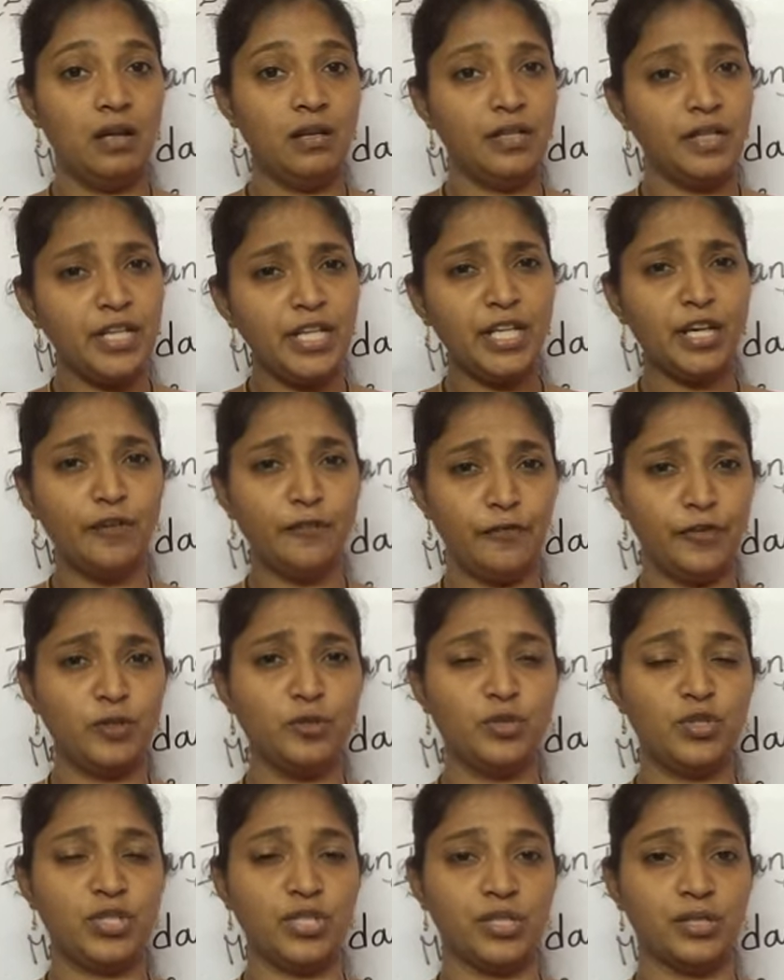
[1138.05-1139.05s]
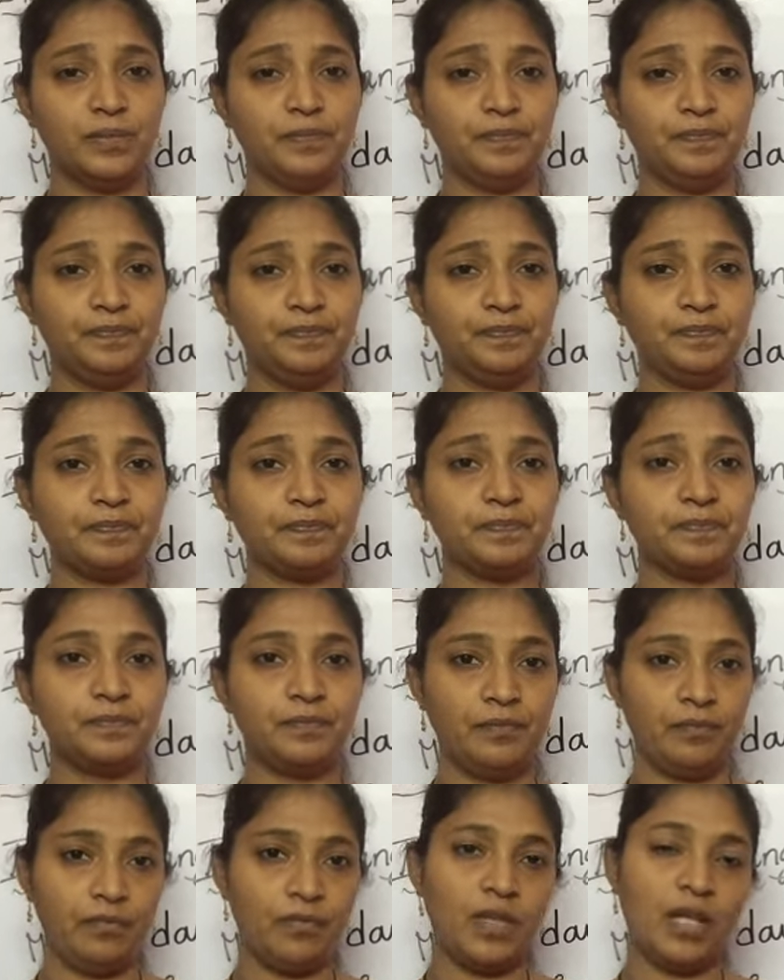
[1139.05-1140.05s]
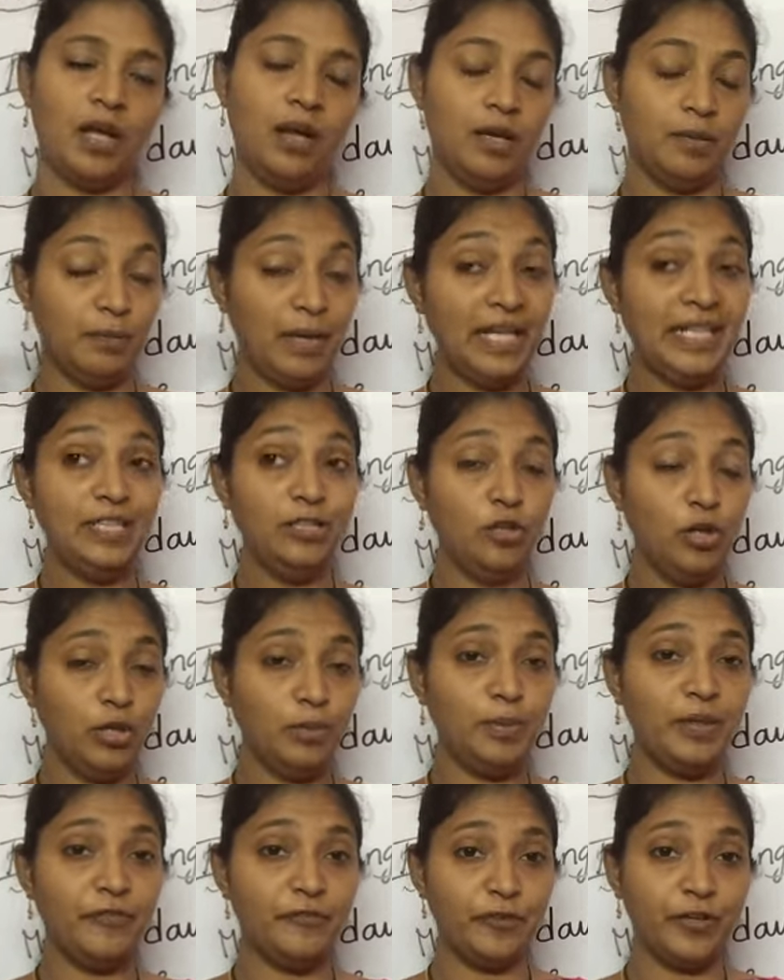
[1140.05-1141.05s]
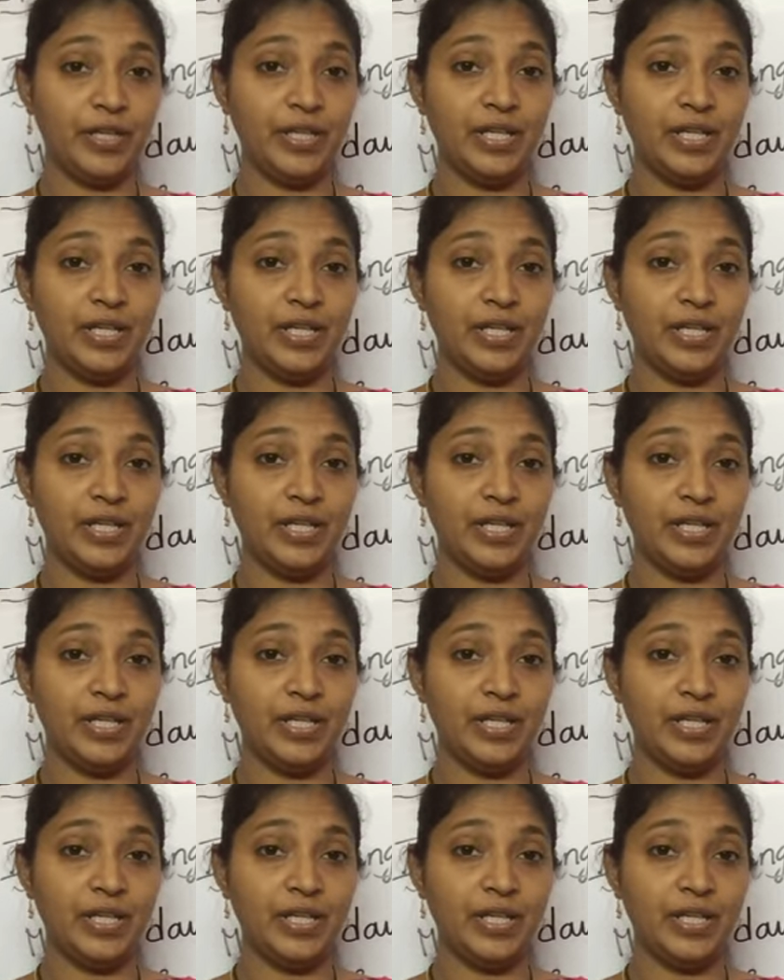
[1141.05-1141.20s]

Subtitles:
near future. Might not be for